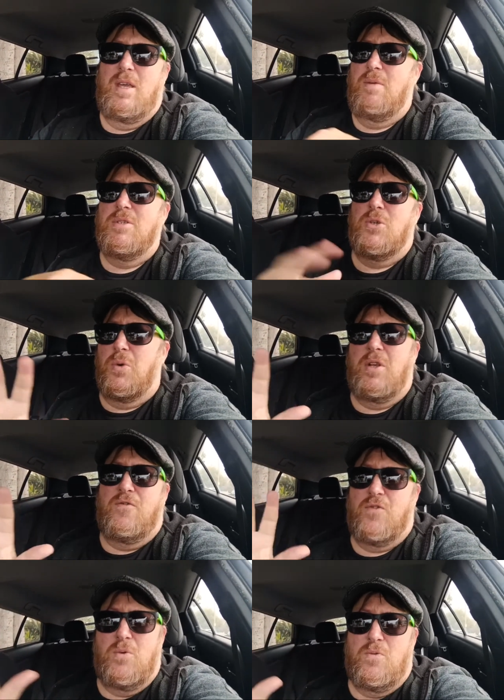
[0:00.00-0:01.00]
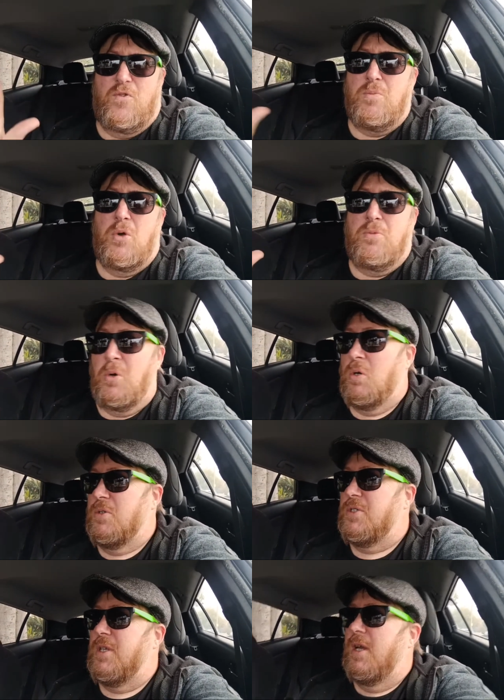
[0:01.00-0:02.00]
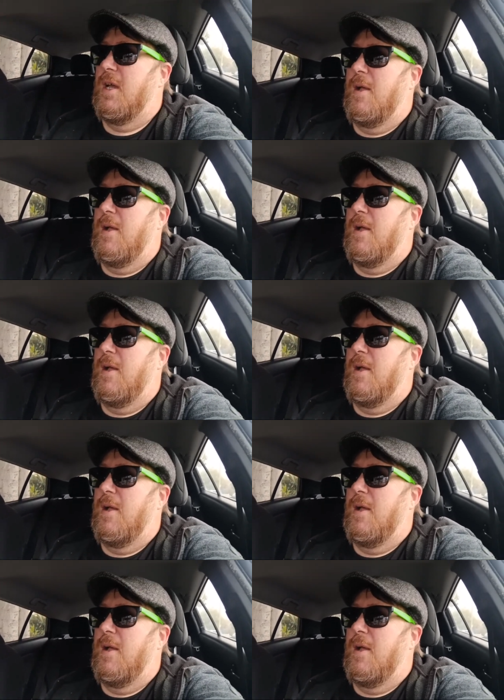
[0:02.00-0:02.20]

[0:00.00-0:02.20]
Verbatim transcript: he was acquitted for for both murders